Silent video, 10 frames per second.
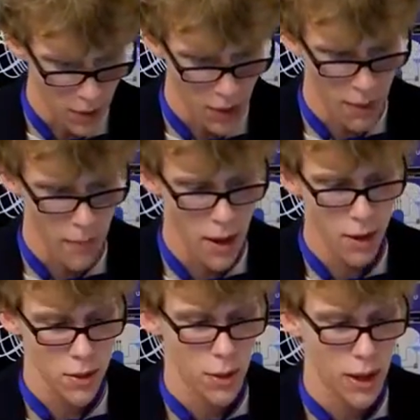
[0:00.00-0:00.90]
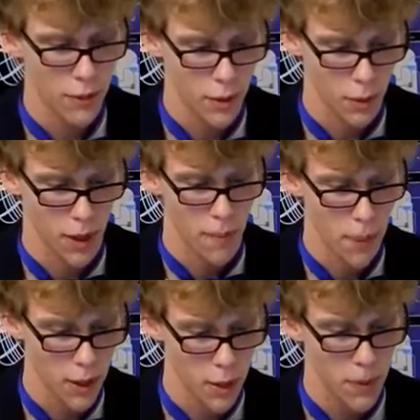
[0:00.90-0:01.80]
They may also have to create
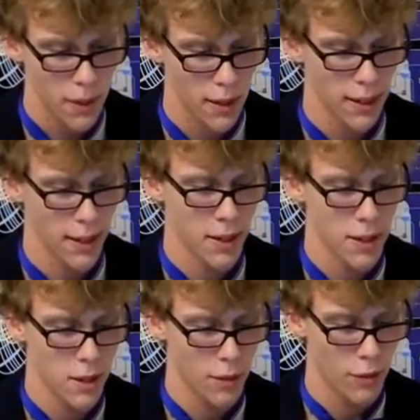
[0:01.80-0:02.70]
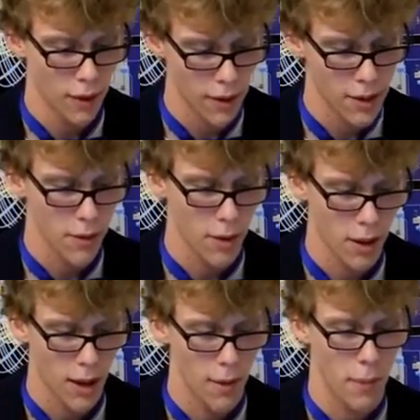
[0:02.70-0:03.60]
punishment guidelines to variance of the
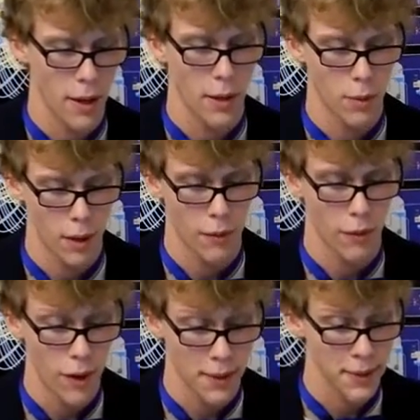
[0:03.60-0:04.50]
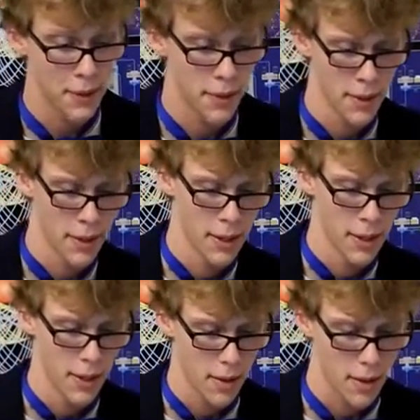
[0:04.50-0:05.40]
law by a degree of offense.
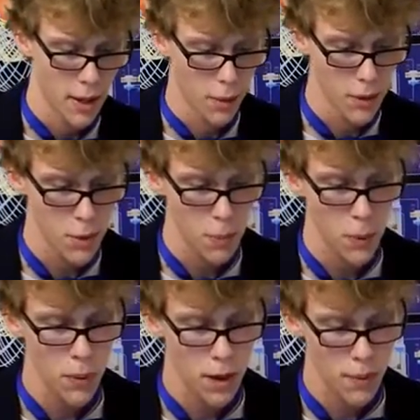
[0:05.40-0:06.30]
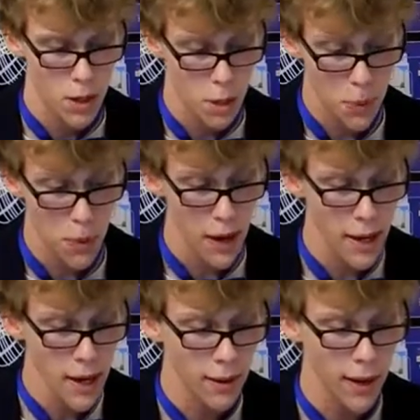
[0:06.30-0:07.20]
They will dispute
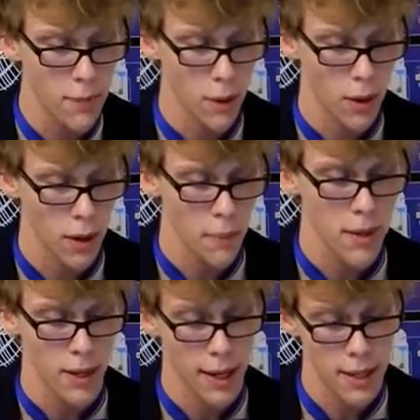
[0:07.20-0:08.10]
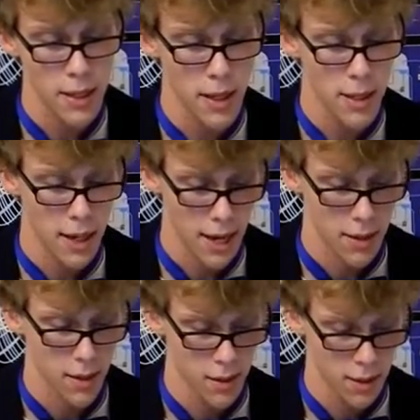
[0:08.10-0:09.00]
any claims or arguments against these
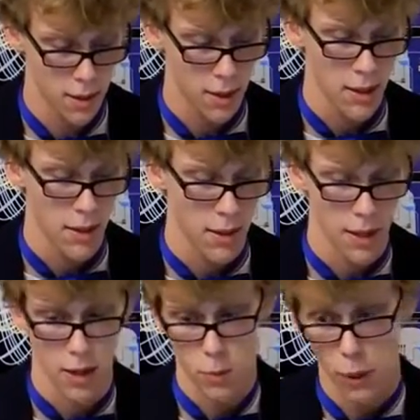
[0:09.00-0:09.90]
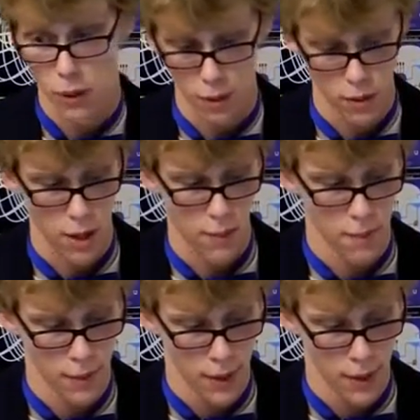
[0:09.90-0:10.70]
cases. That is part of their job.